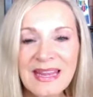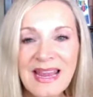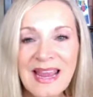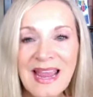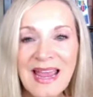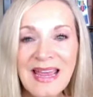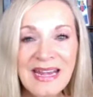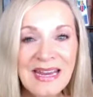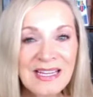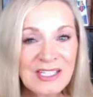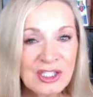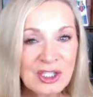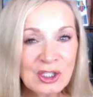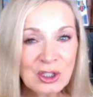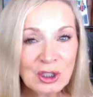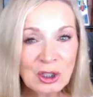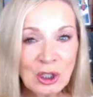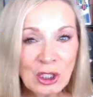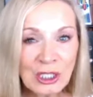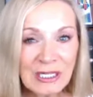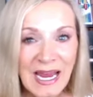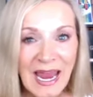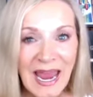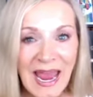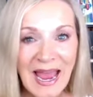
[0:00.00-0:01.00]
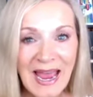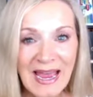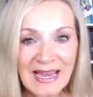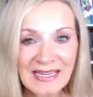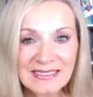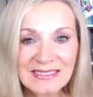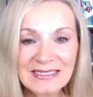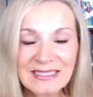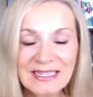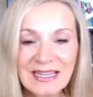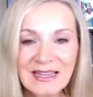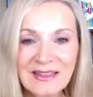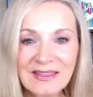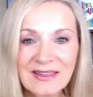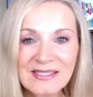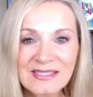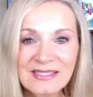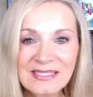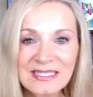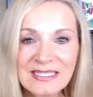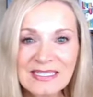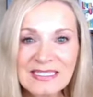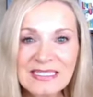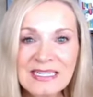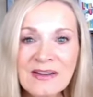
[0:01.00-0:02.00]
And as you look at the
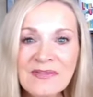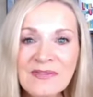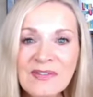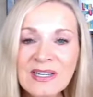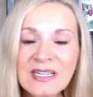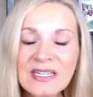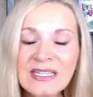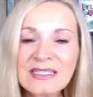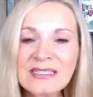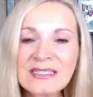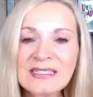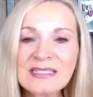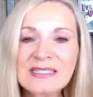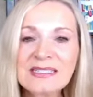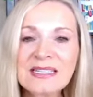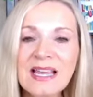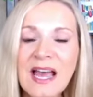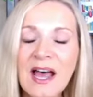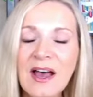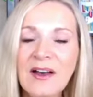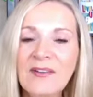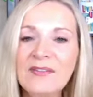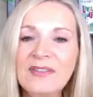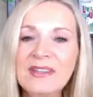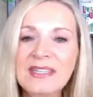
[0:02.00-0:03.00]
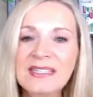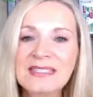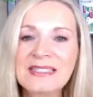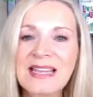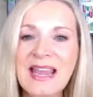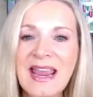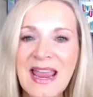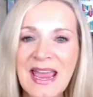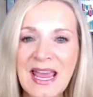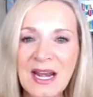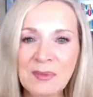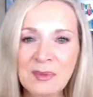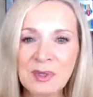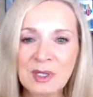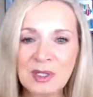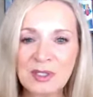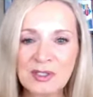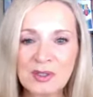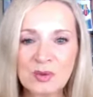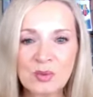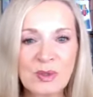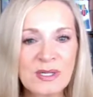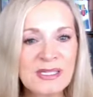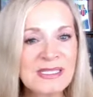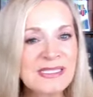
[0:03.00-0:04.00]
significance of these
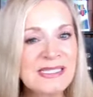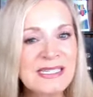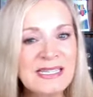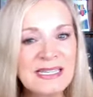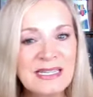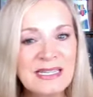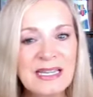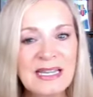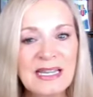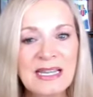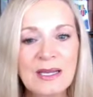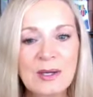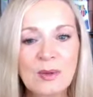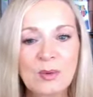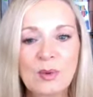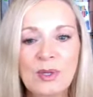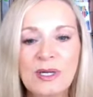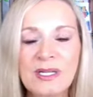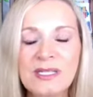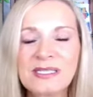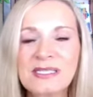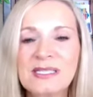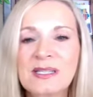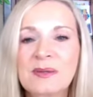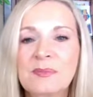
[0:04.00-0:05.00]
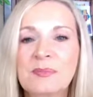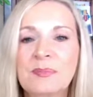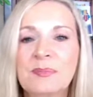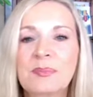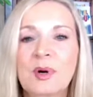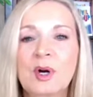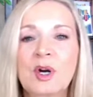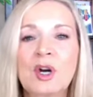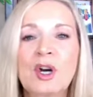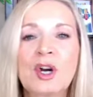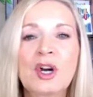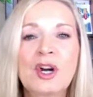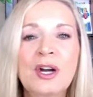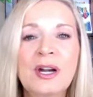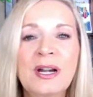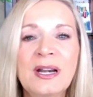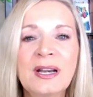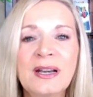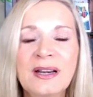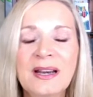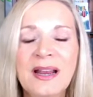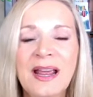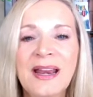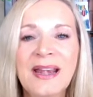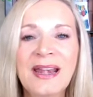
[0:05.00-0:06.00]
animals. What is the what is the bird
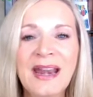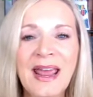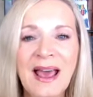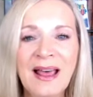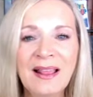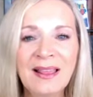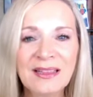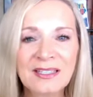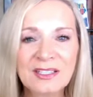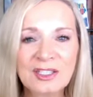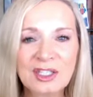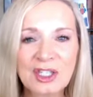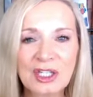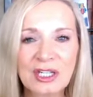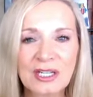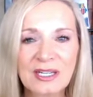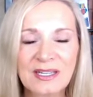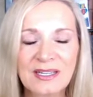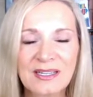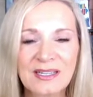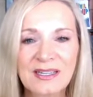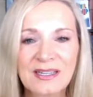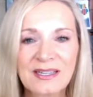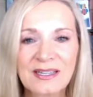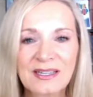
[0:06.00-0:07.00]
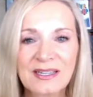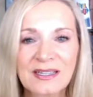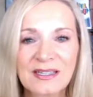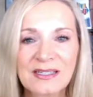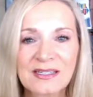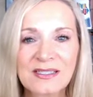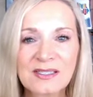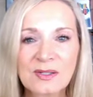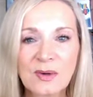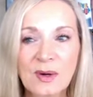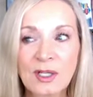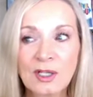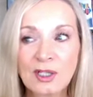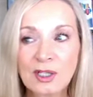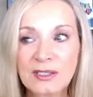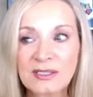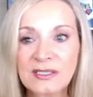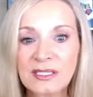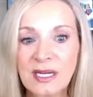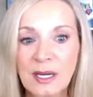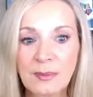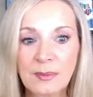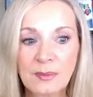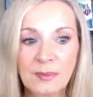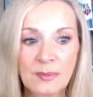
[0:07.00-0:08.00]
analogy? So I looked
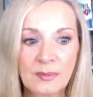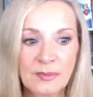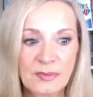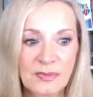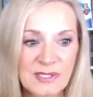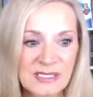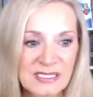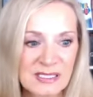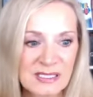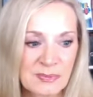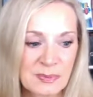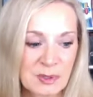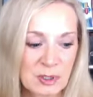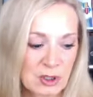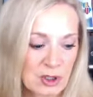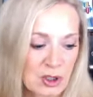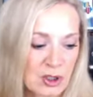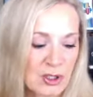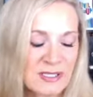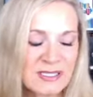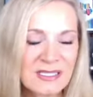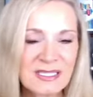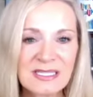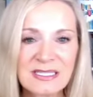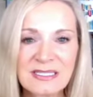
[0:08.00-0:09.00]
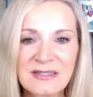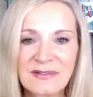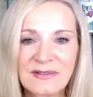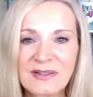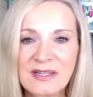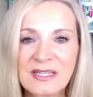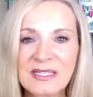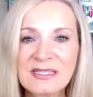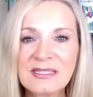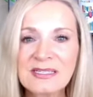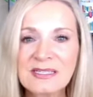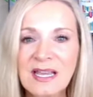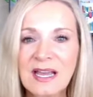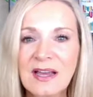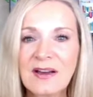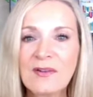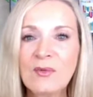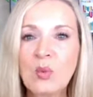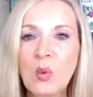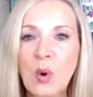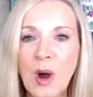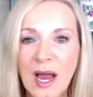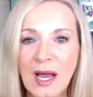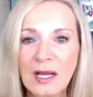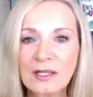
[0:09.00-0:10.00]
up the spiritual significance of
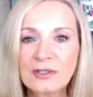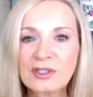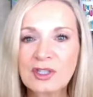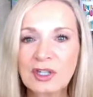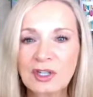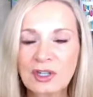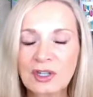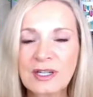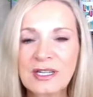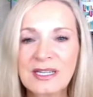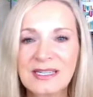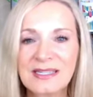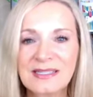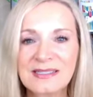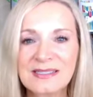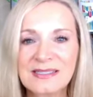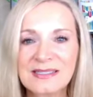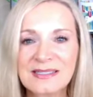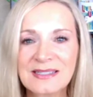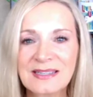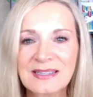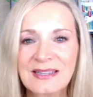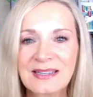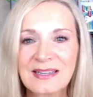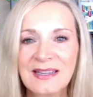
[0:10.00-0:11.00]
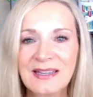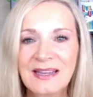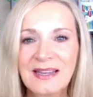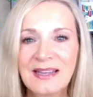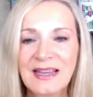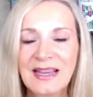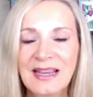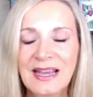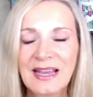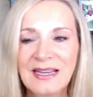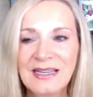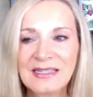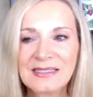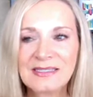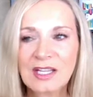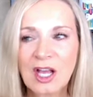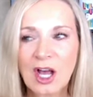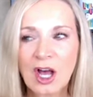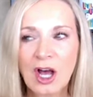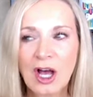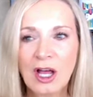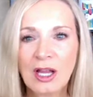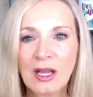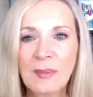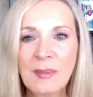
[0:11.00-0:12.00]
wild turkeys. And it's
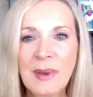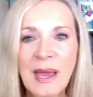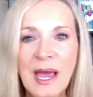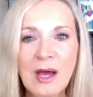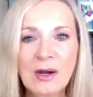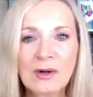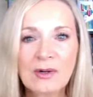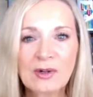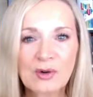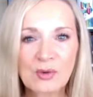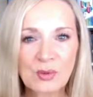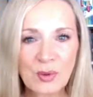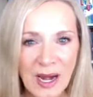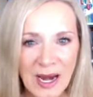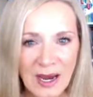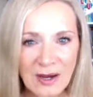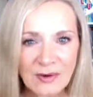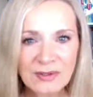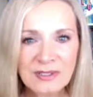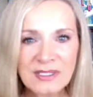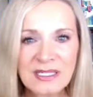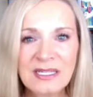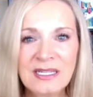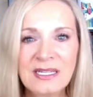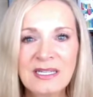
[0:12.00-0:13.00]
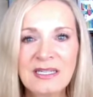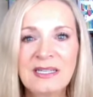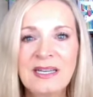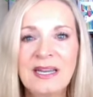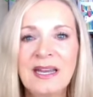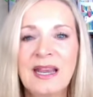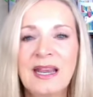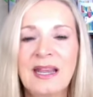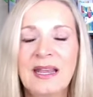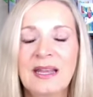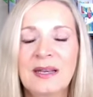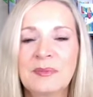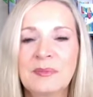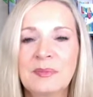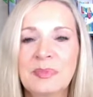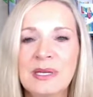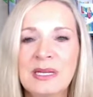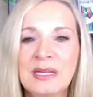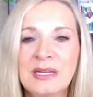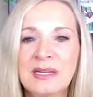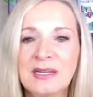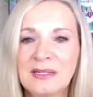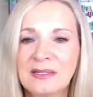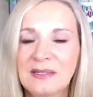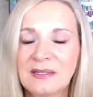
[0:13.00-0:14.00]
all about grounding and
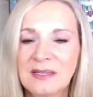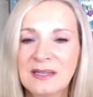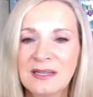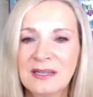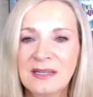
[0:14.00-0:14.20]
being